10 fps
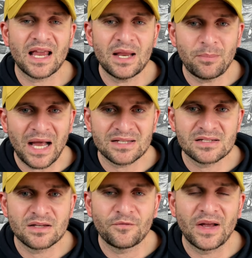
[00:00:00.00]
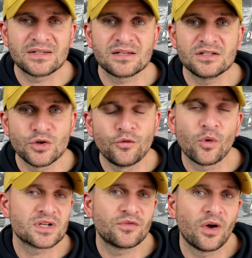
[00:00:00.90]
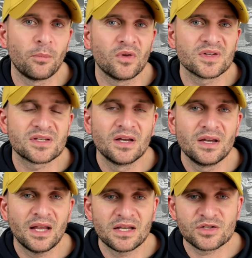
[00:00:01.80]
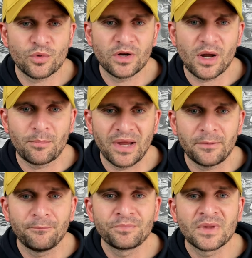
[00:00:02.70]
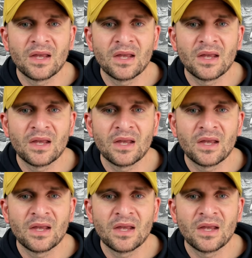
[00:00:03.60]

eight passes defensed, and two forced fumbles in his career at Pitt.